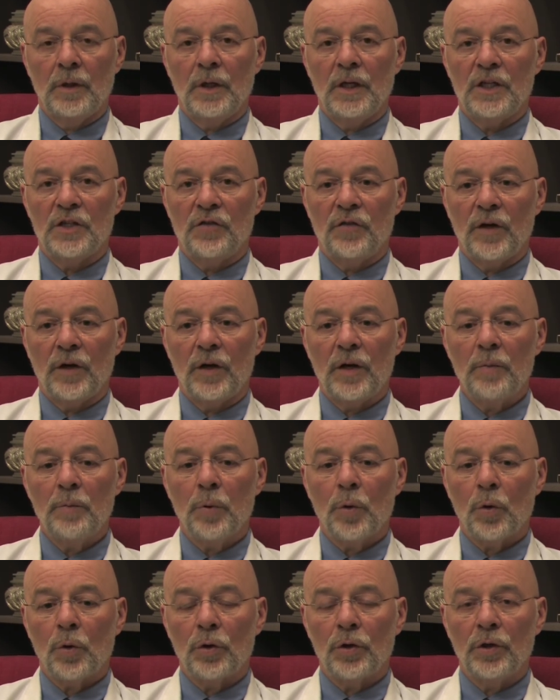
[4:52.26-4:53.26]
It's very
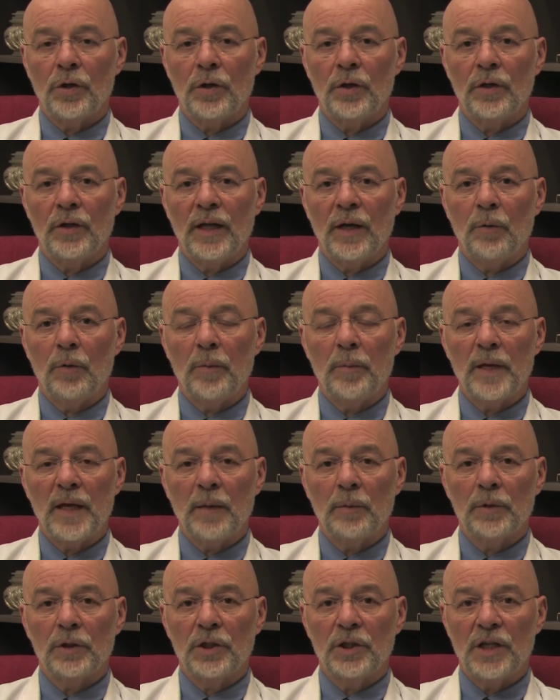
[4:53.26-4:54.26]
important that we be
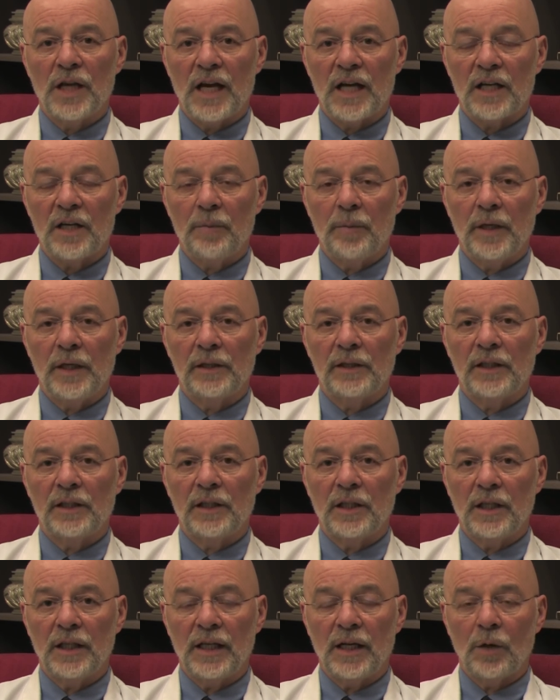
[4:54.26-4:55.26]
able to document that
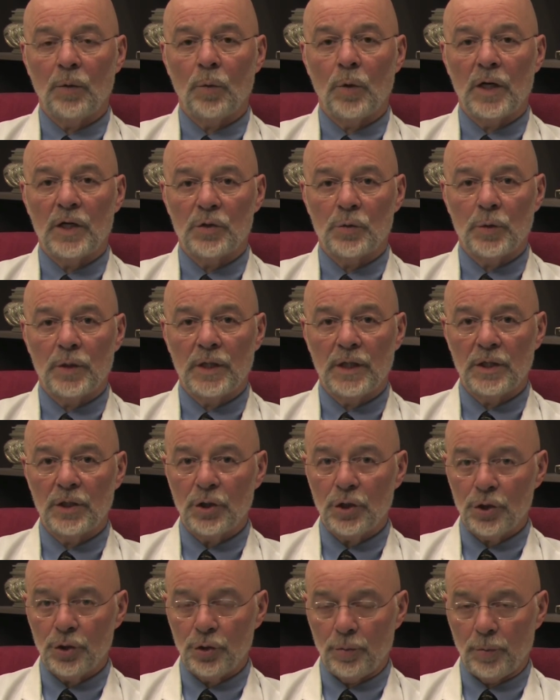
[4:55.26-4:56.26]
the needle was within
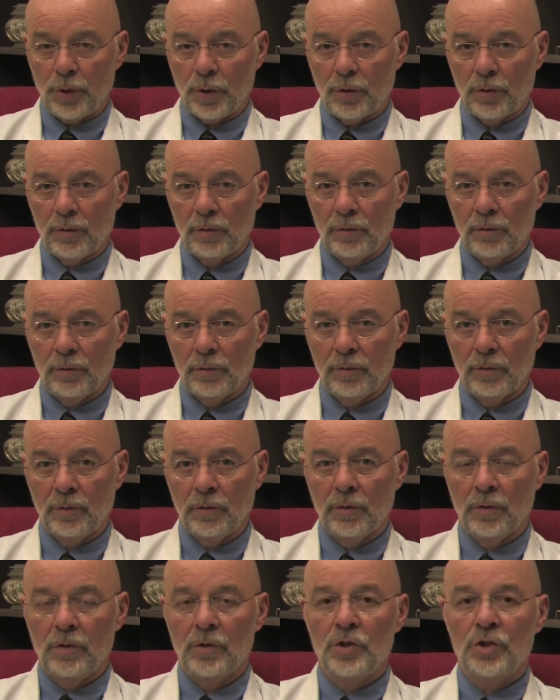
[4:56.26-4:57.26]
the tumor
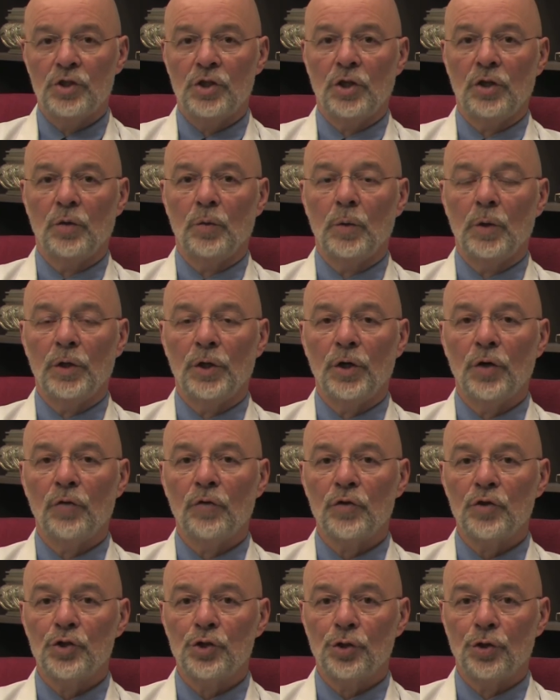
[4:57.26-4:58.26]
so that we'll know
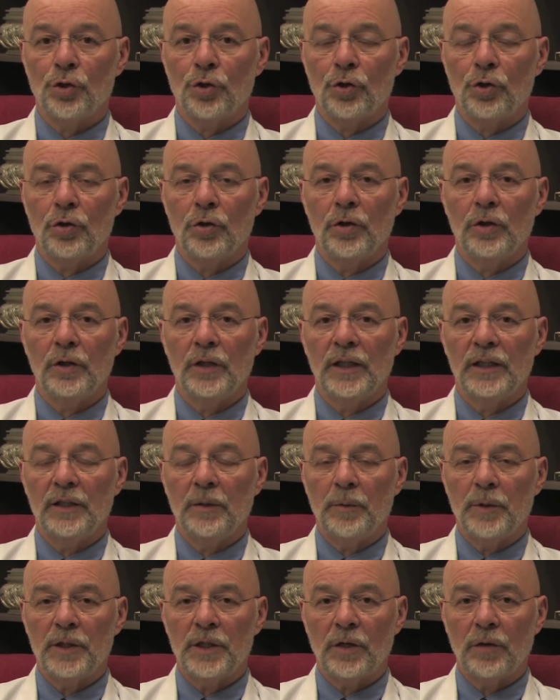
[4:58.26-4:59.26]
for sure that the
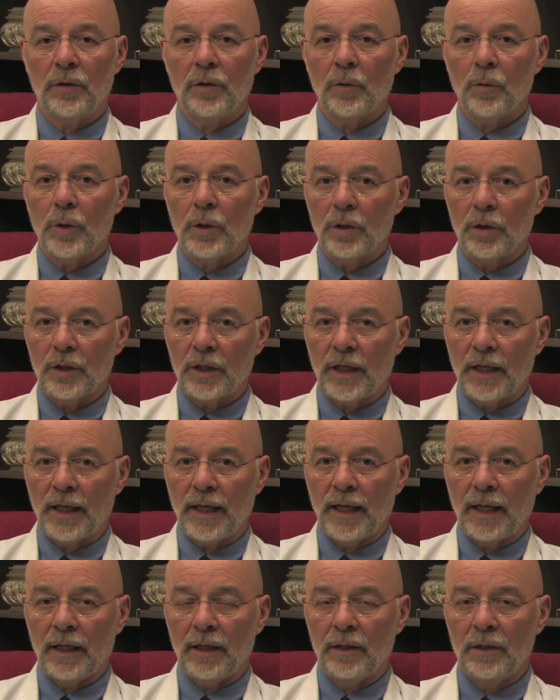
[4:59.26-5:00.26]
material we're looking
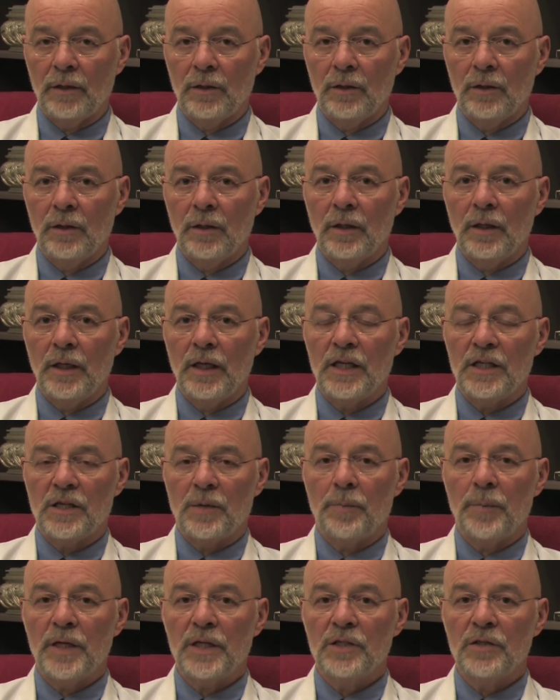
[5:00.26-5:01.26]
at is a
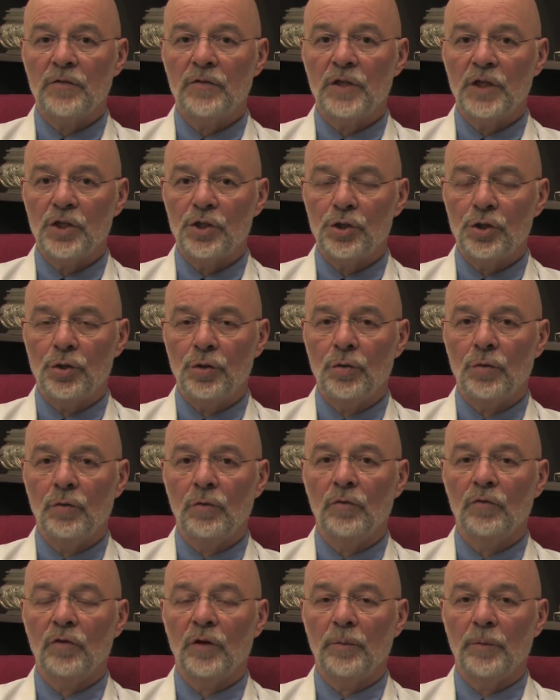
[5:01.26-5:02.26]
piece of tissue
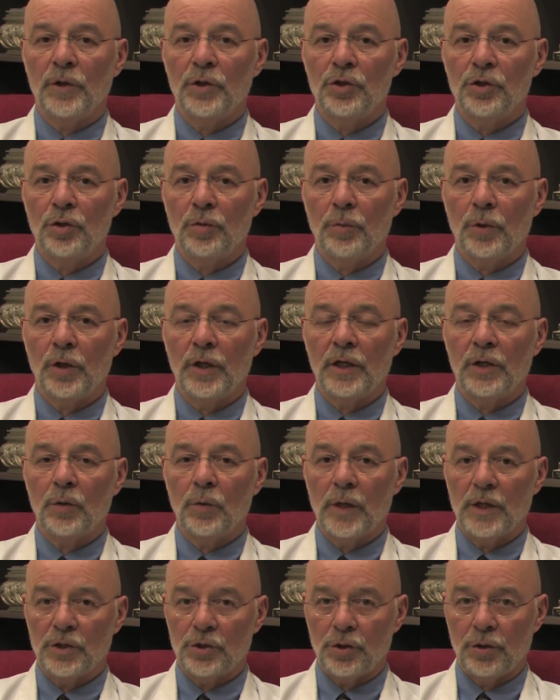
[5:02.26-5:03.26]
from the tumor in
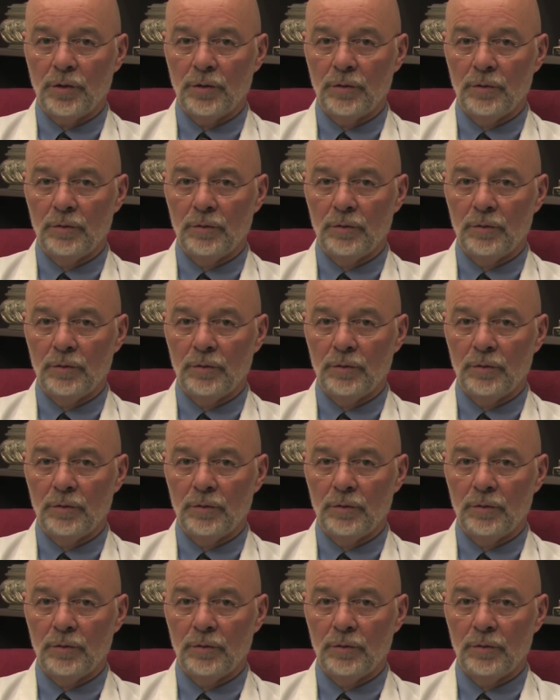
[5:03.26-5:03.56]
question.